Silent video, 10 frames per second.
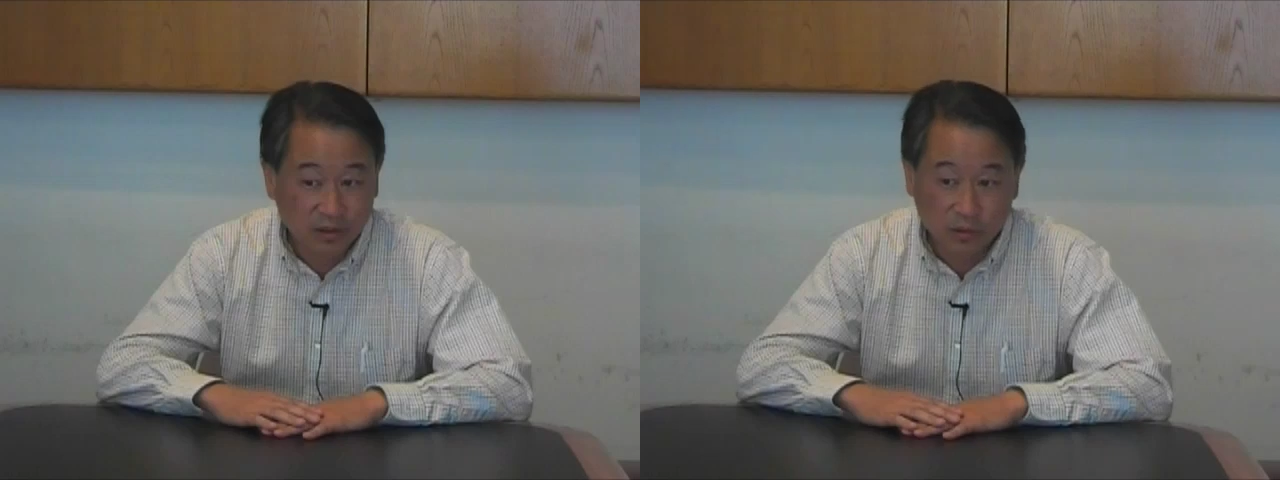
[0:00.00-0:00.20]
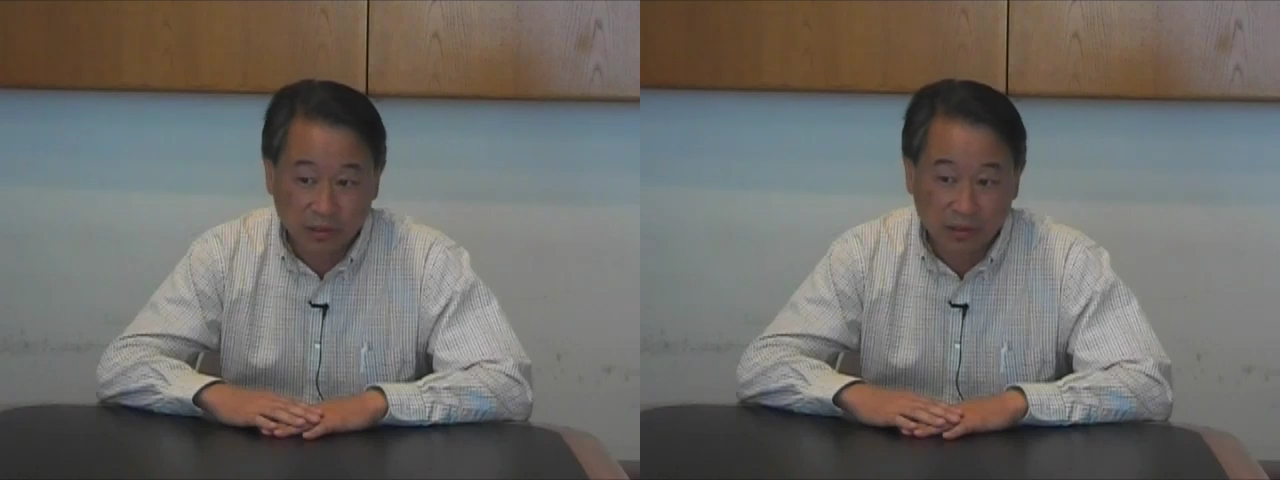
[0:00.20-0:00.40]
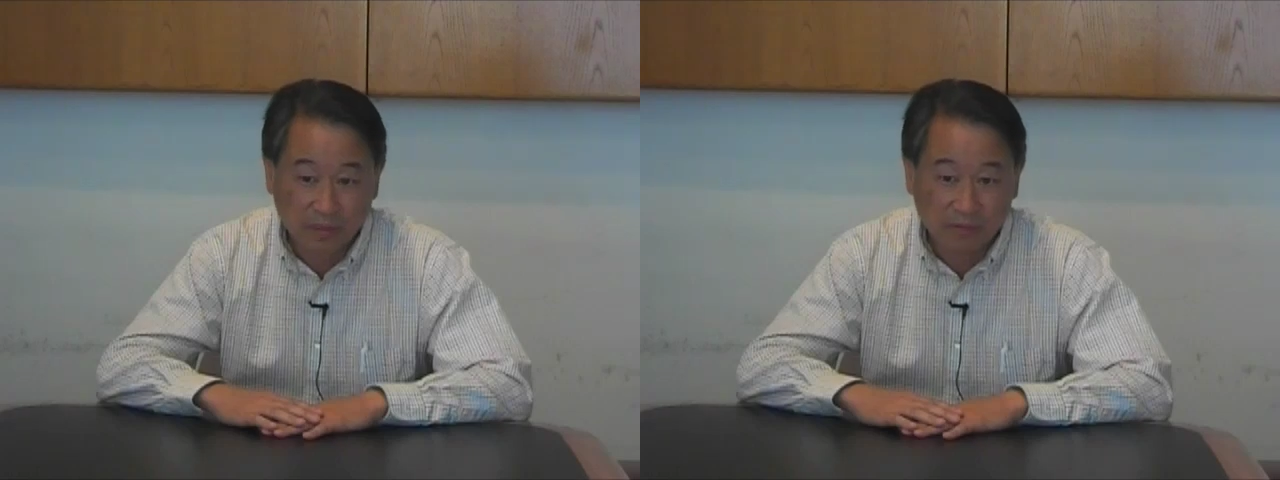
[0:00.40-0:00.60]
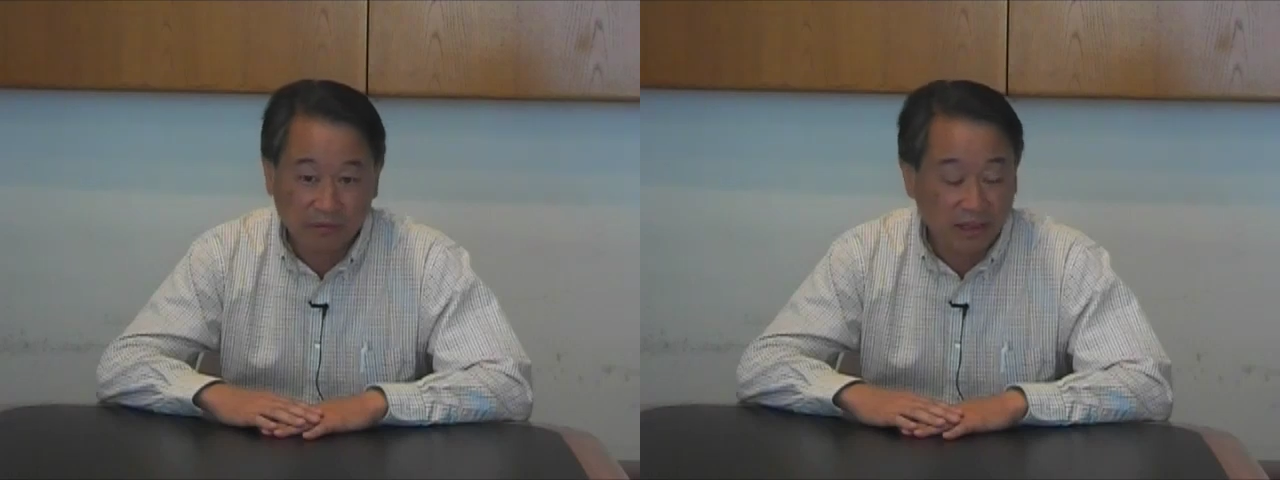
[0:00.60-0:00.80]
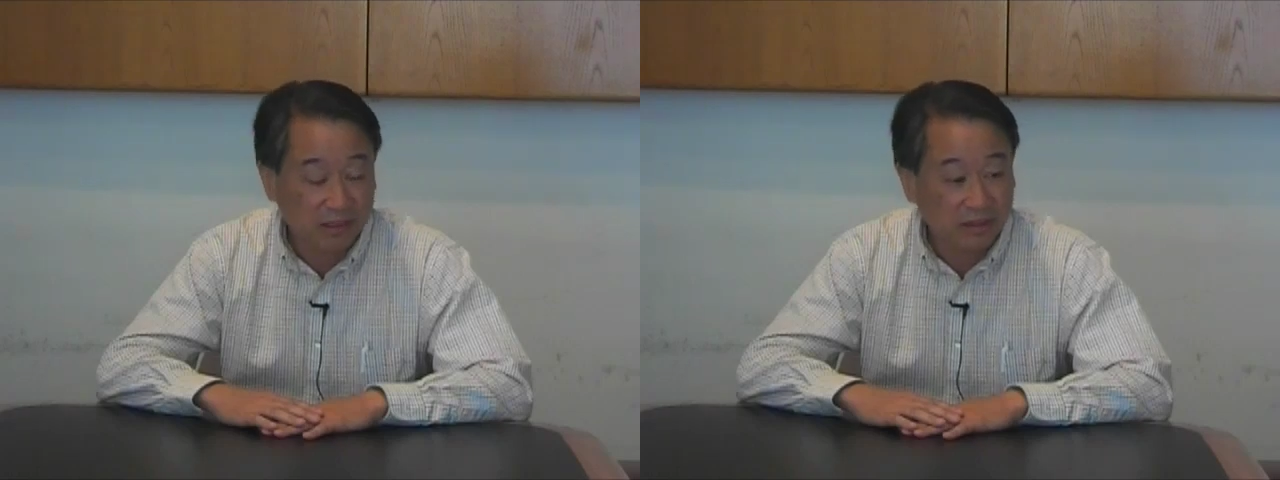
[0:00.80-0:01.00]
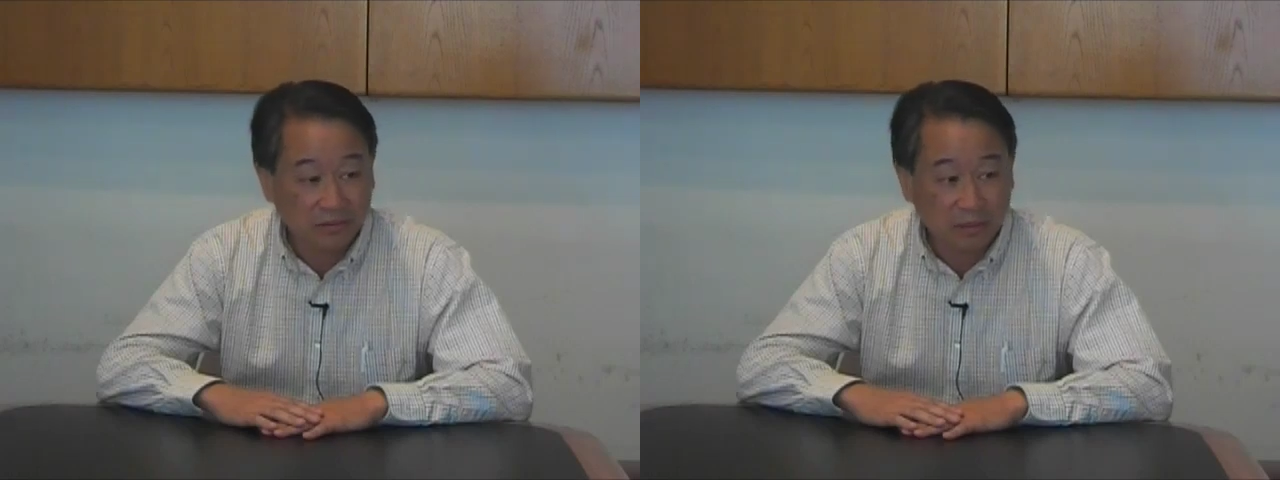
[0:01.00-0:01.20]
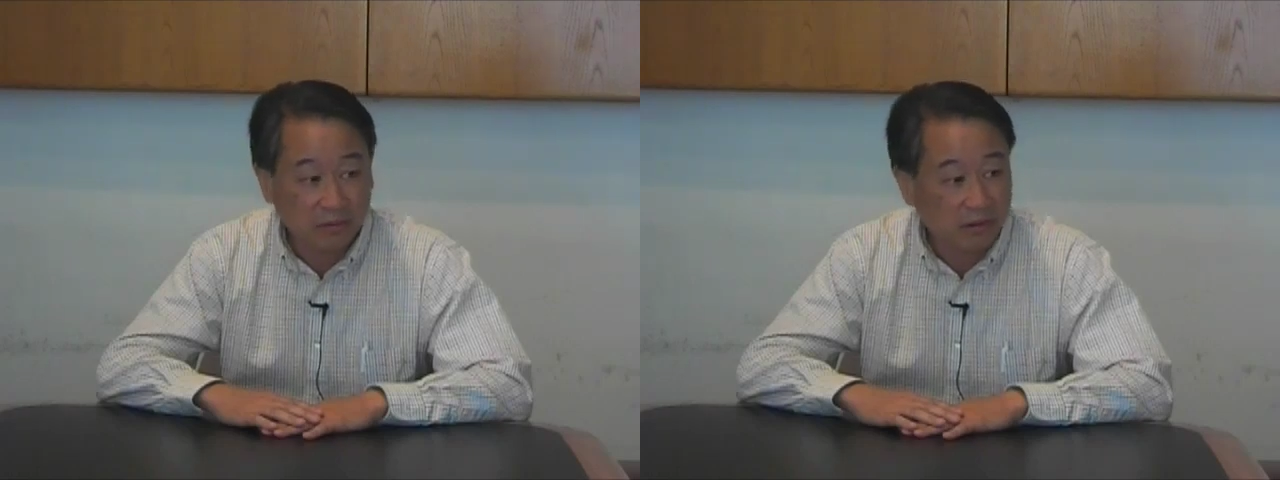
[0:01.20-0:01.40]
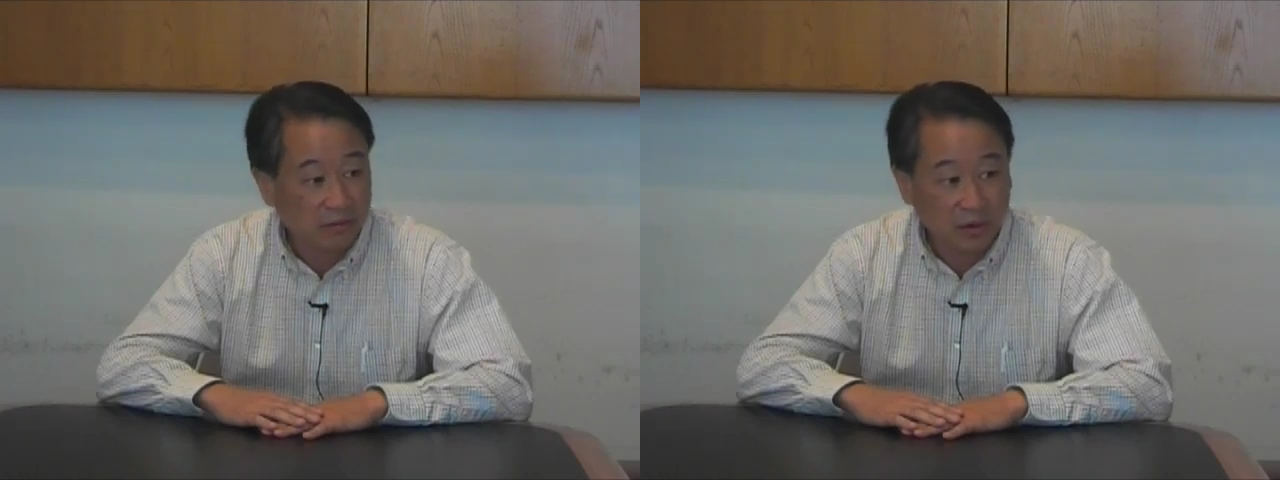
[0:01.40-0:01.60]
there's some funding
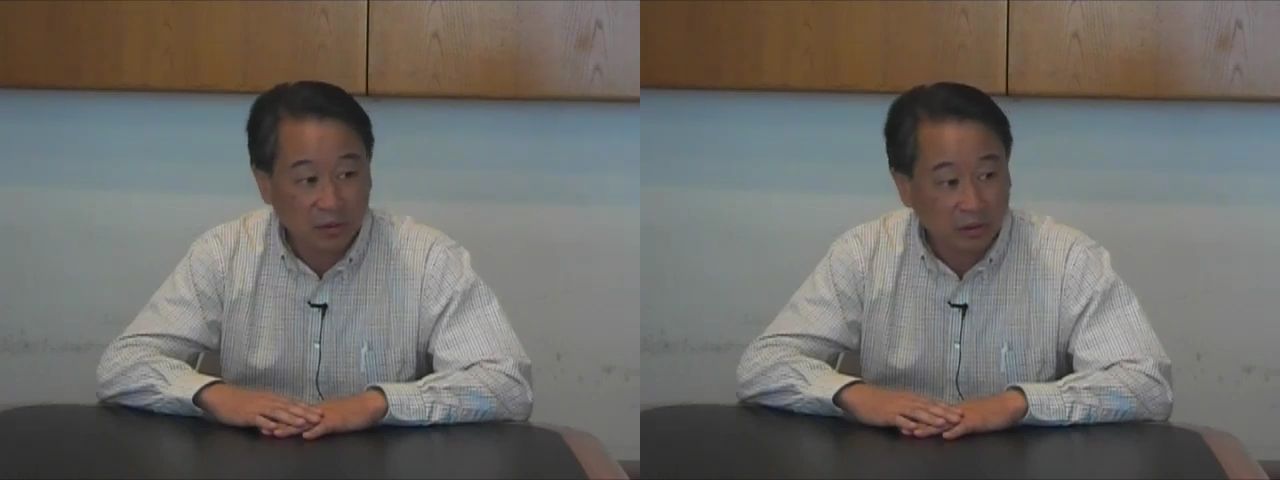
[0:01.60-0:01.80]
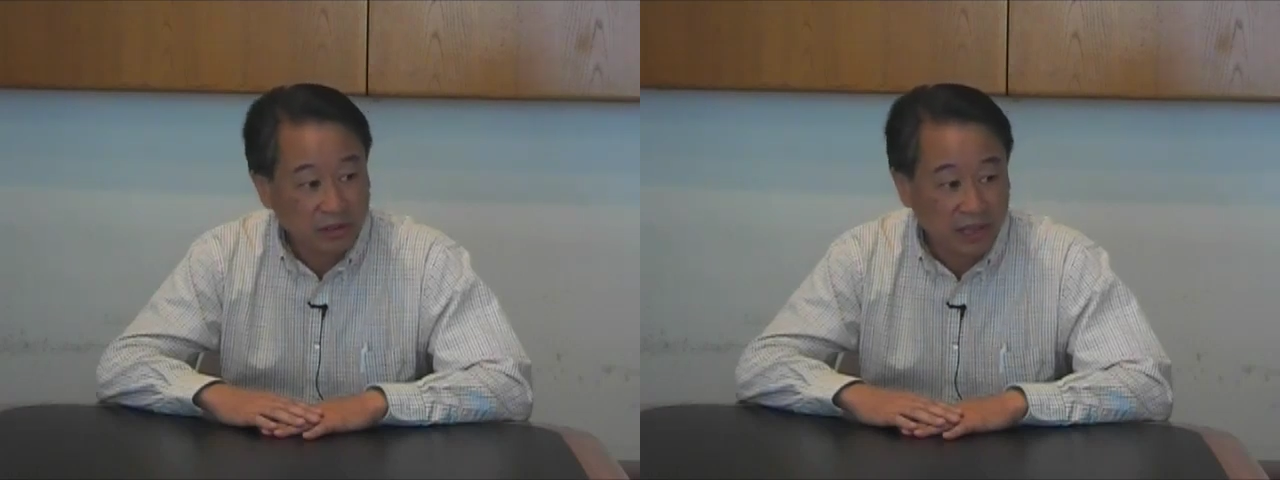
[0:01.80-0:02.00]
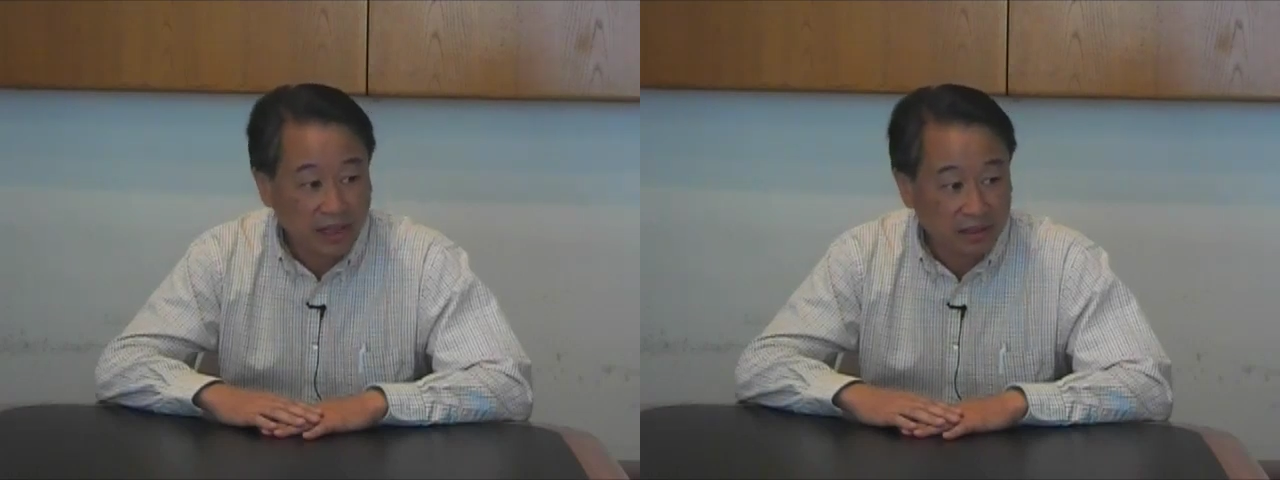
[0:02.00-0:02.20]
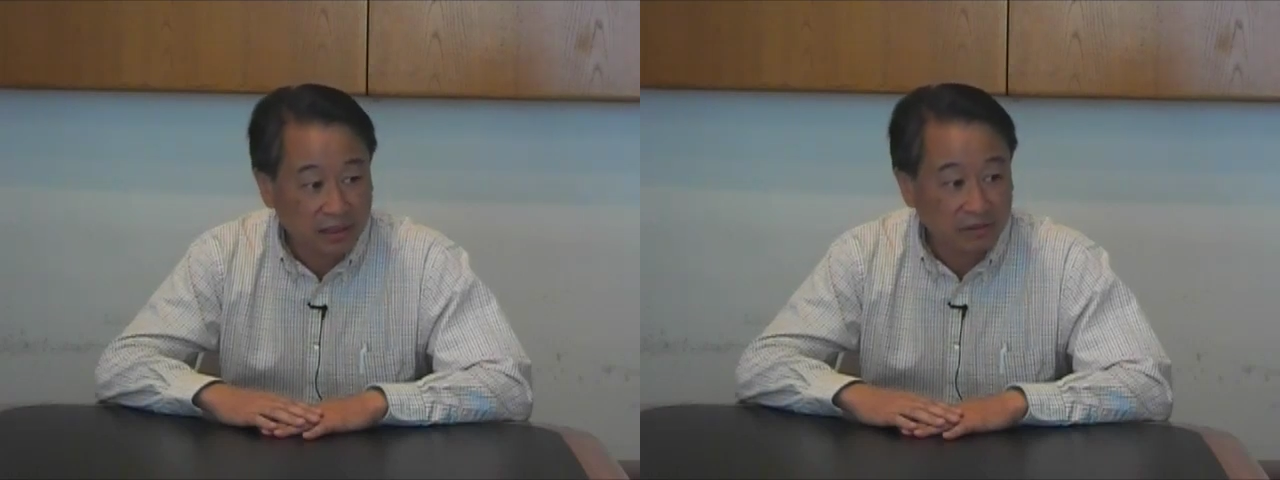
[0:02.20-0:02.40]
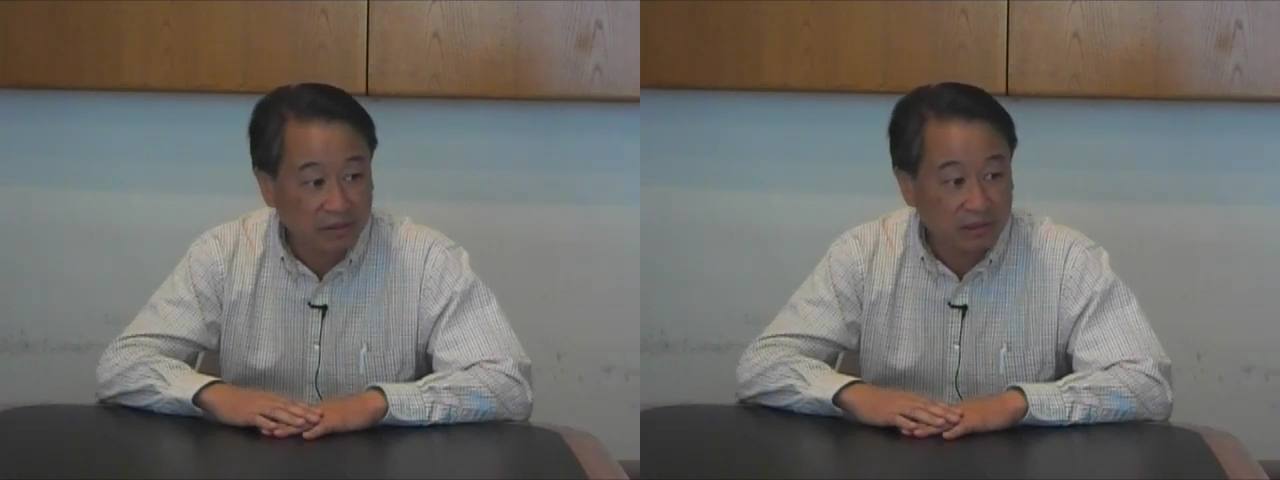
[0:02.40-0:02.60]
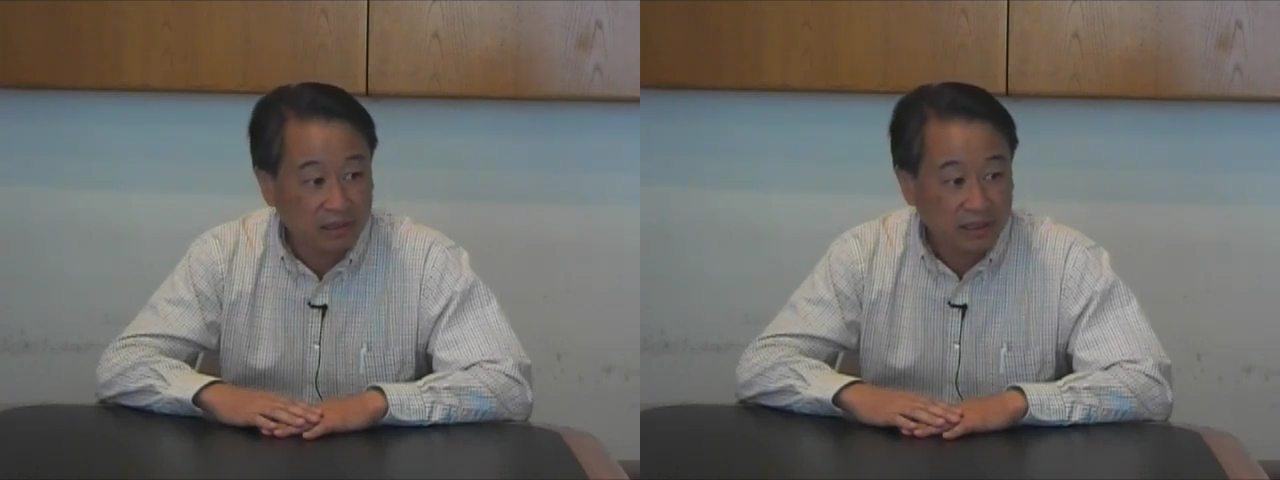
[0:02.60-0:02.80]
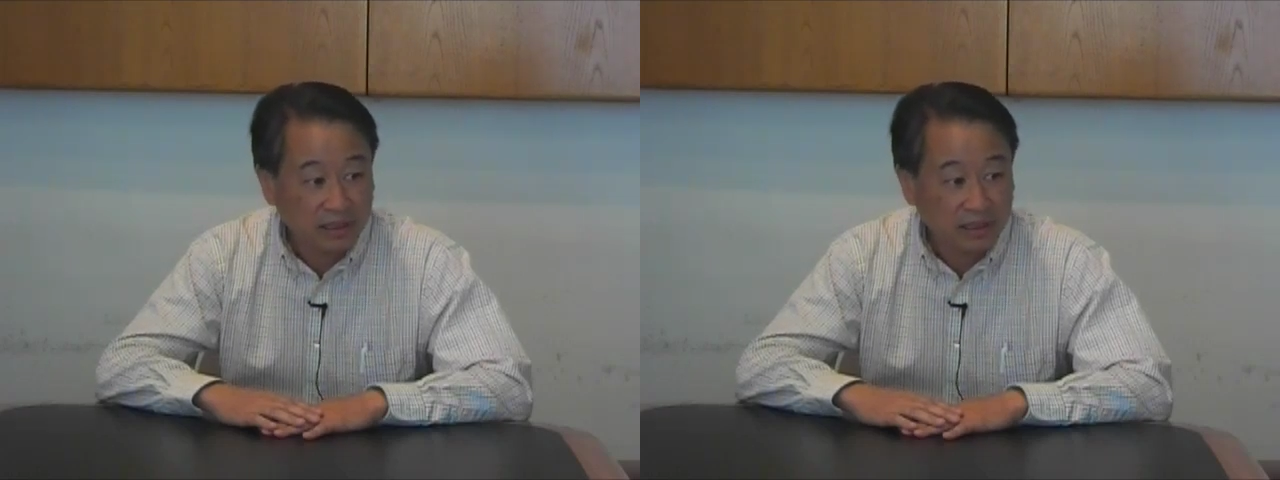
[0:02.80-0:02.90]
from the federal or state level,